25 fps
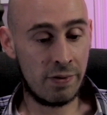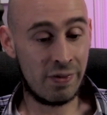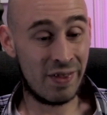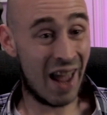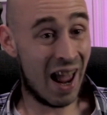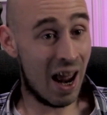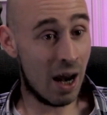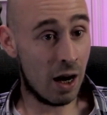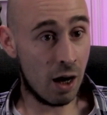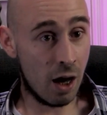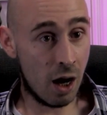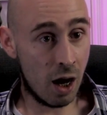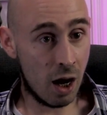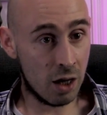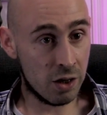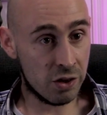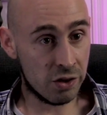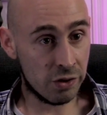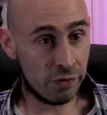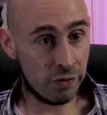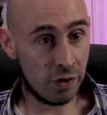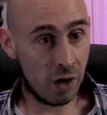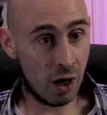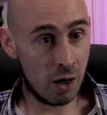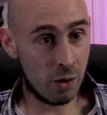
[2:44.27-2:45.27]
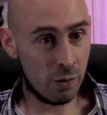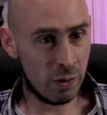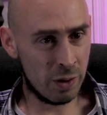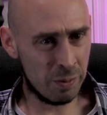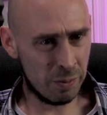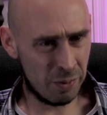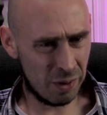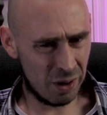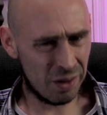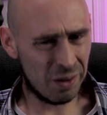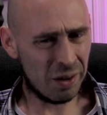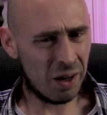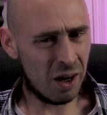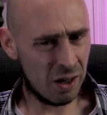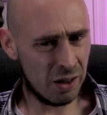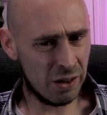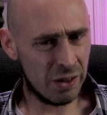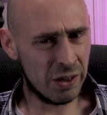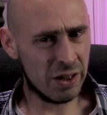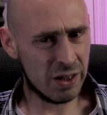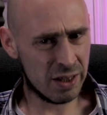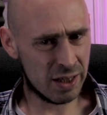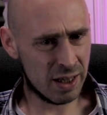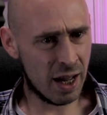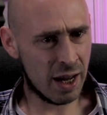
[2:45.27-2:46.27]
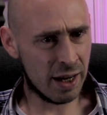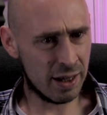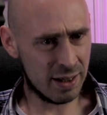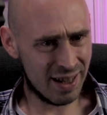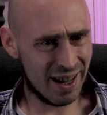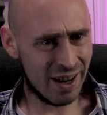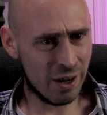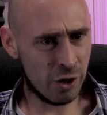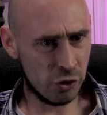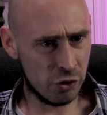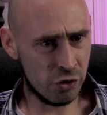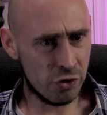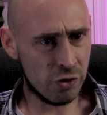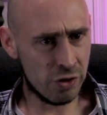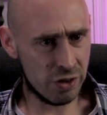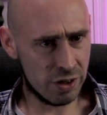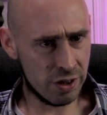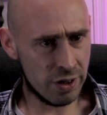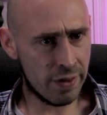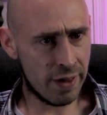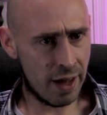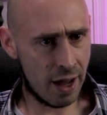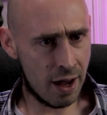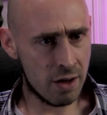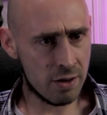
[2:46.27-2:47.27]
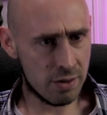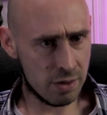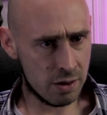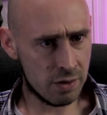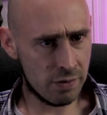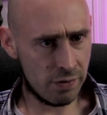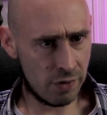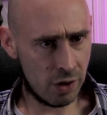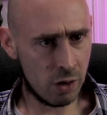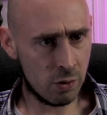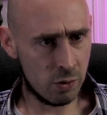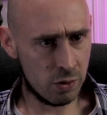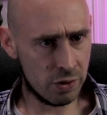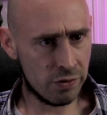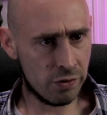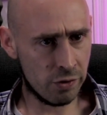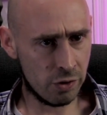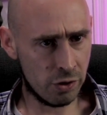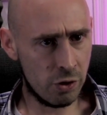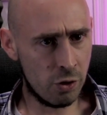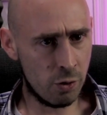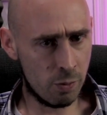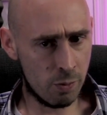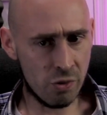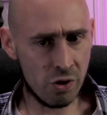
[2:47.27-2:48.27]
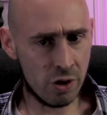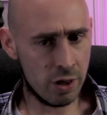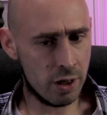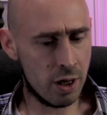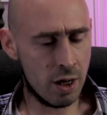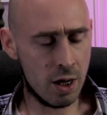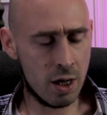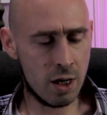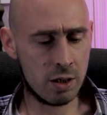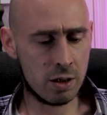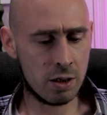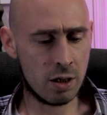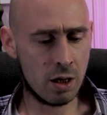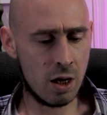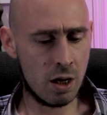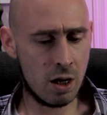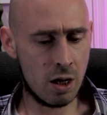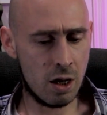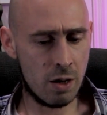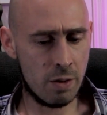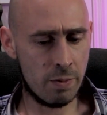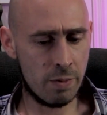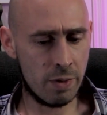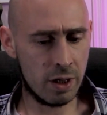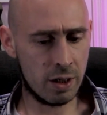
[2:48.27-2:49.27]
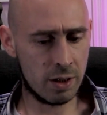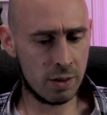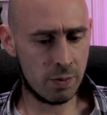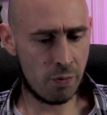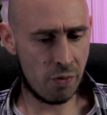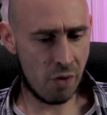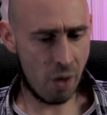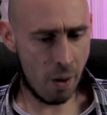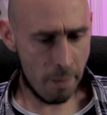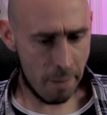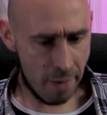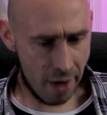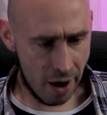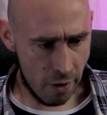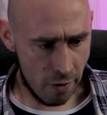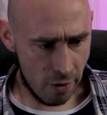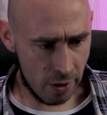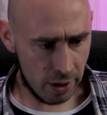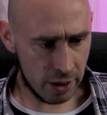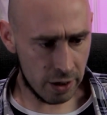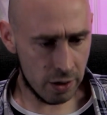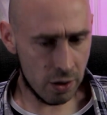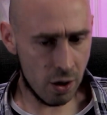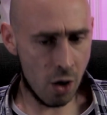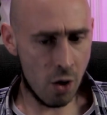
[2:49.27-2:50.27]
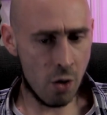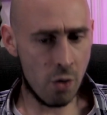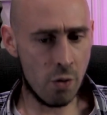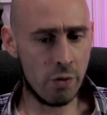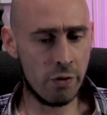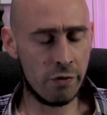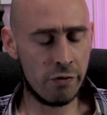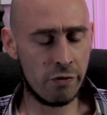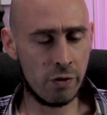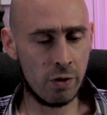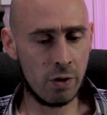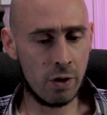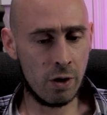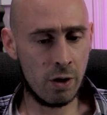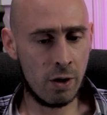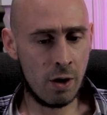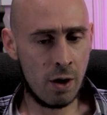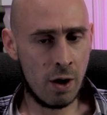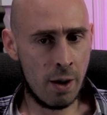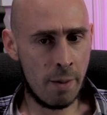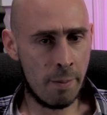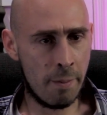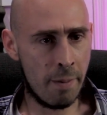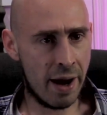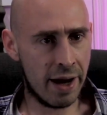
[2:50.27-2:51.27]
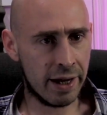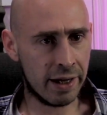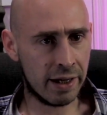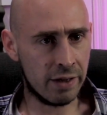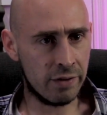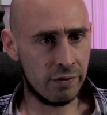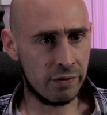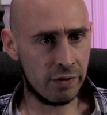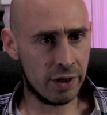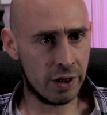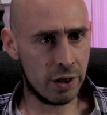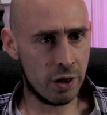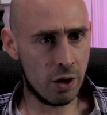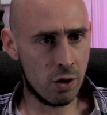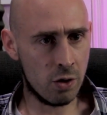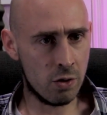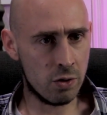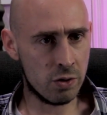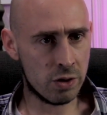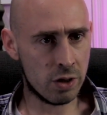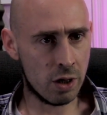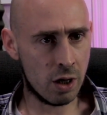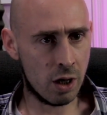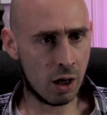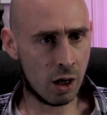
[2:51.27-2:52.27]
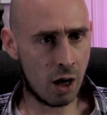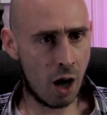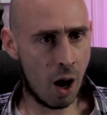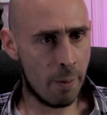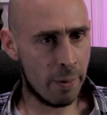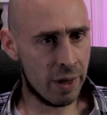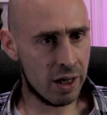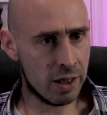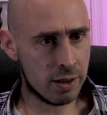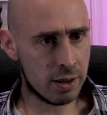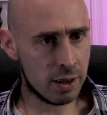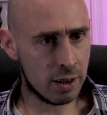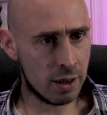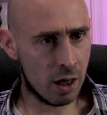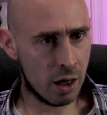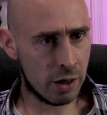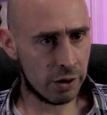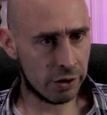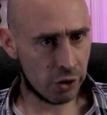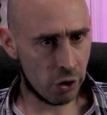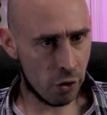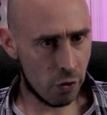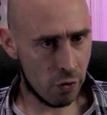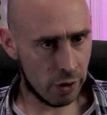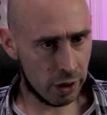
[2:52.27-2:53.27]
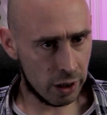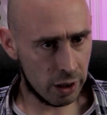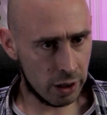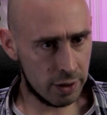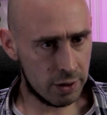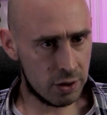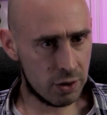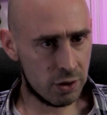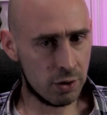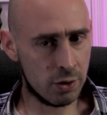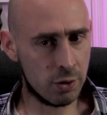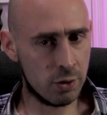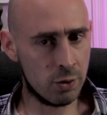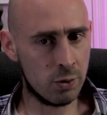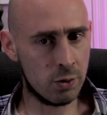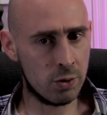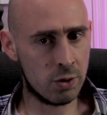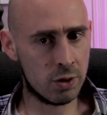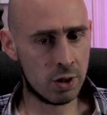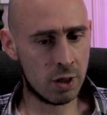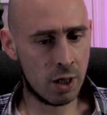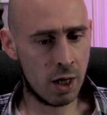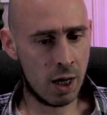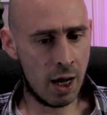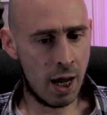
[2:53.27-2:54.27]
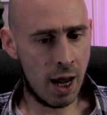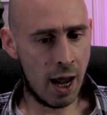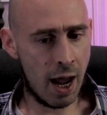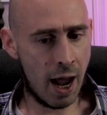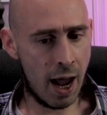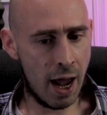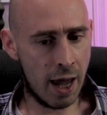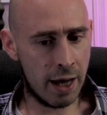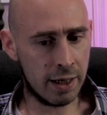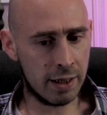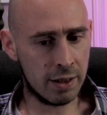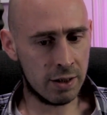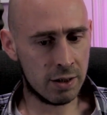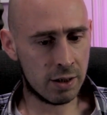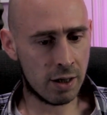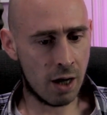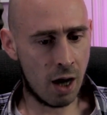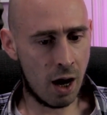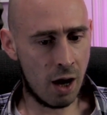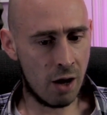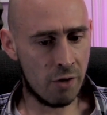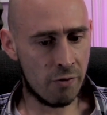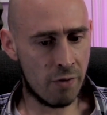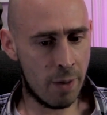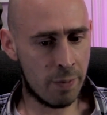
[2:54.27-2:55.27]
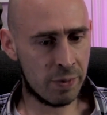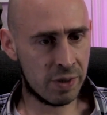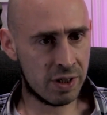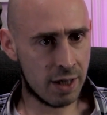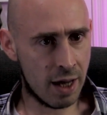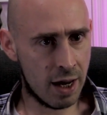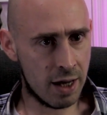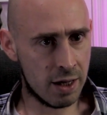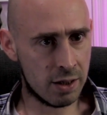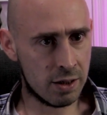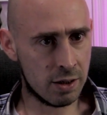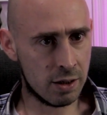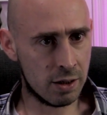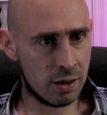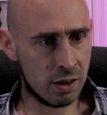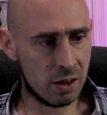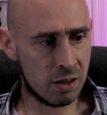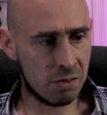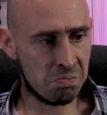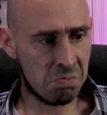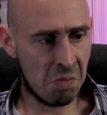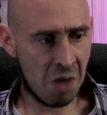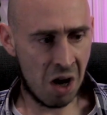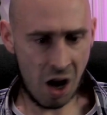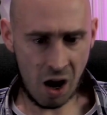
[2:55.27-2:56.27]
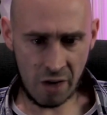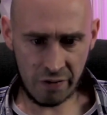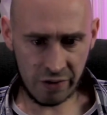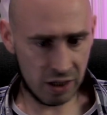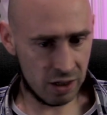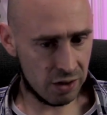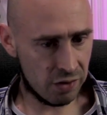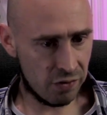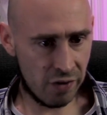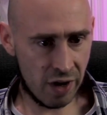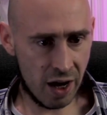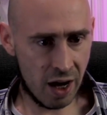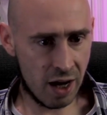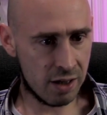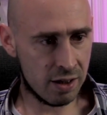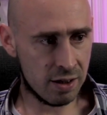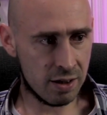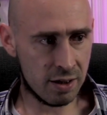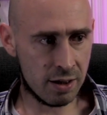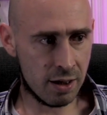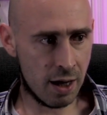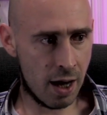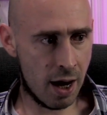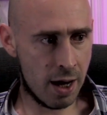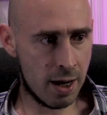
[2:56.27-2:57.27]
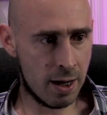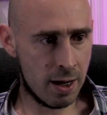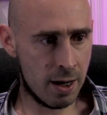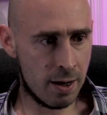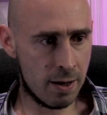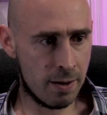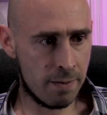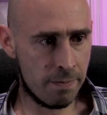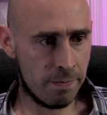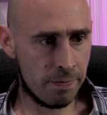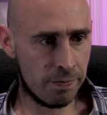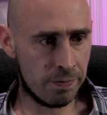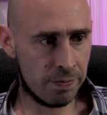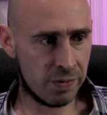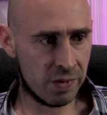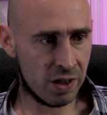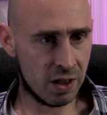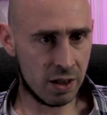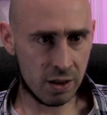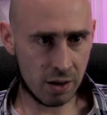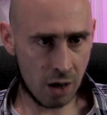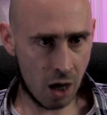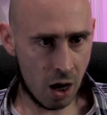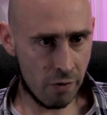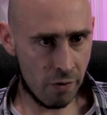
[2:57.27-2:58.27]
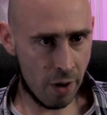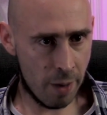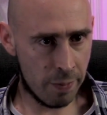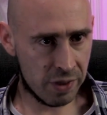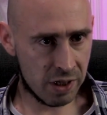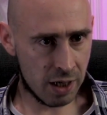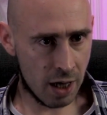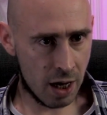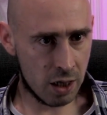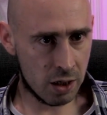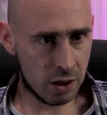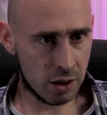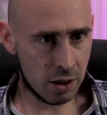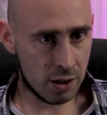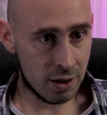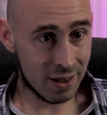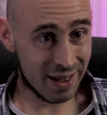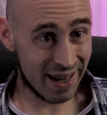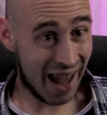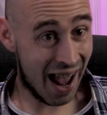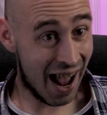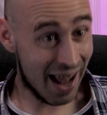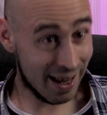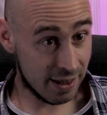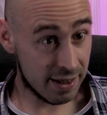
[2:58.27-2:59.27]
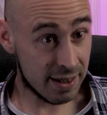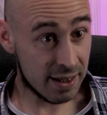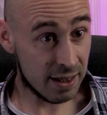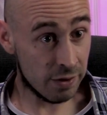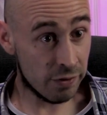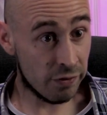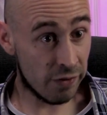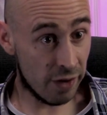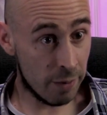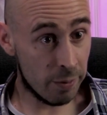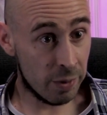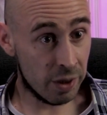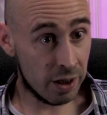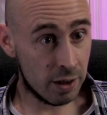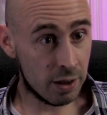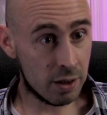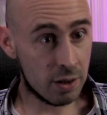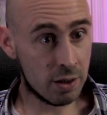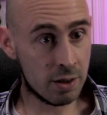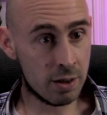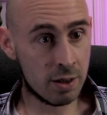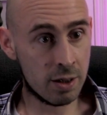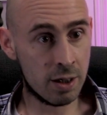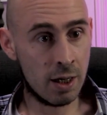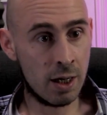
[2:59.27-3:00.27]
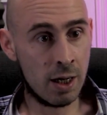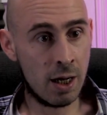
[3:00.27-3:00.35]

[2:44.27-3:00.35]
that large a following, but I understand he's had hundreds of thousands of followers for a number of years. He's primarily known for making videos that are commenting on current issues, and he's got a reputation, I think it's fair to say, that he's got a reputation as an anti-feminist.